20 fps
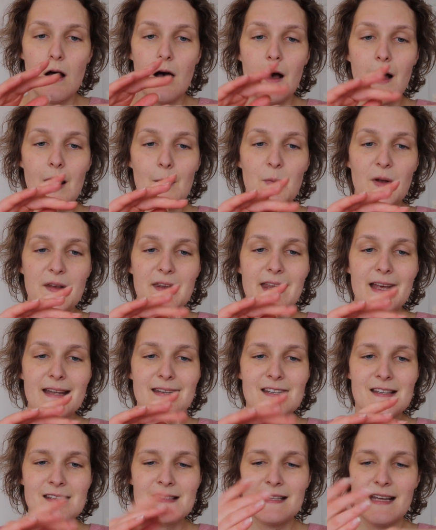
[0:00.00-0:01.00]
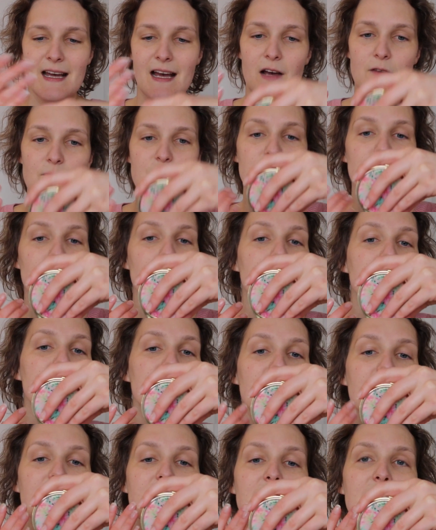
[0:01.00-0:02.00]
but that doesn't have to
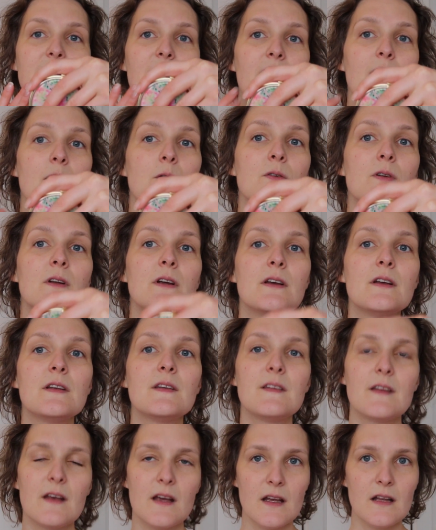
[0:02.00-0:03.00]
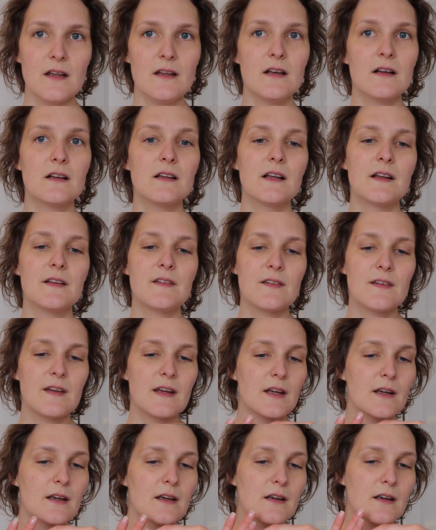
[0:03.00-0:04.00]
be a downside. Let's
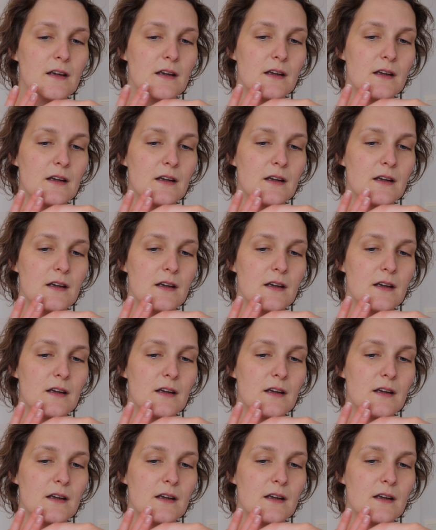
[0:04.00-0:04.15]
see.